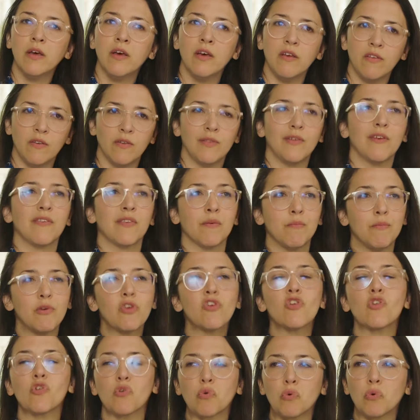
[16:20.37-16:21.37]
So there's a
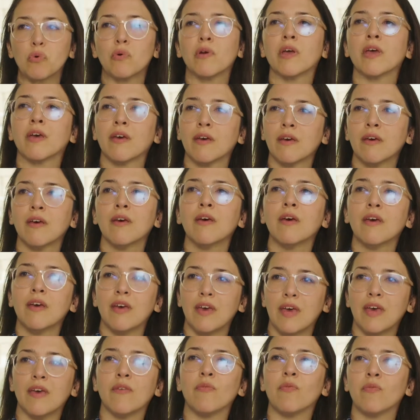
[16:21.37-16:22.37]
maturing
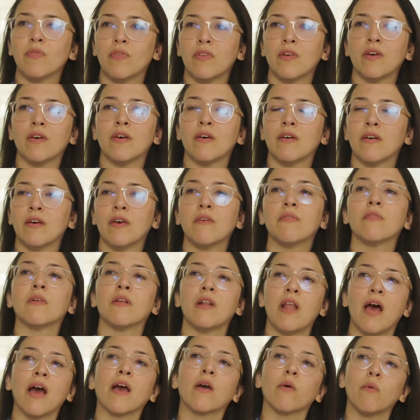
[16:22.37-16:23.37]
in the
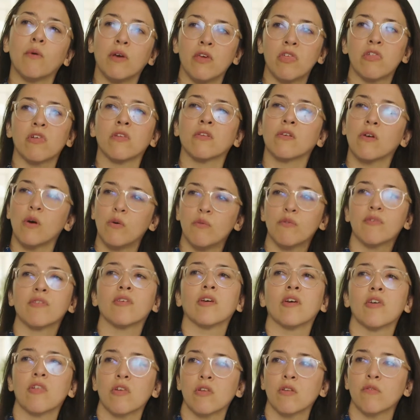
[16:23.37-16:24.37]
language and
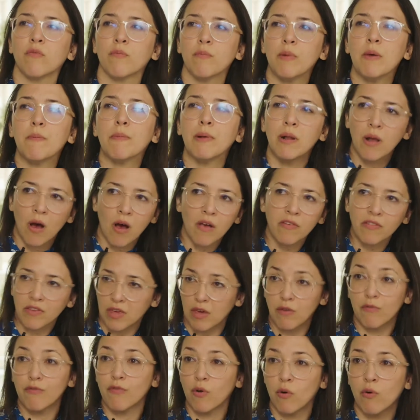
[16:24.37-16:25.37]
conversation of people
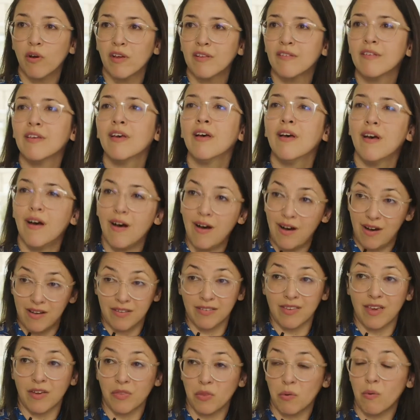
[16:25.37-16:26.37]
asking for it,
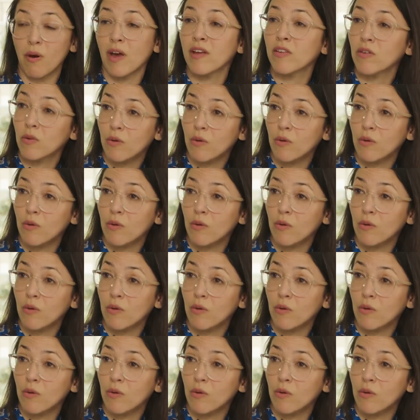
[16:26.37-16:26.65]
asking the right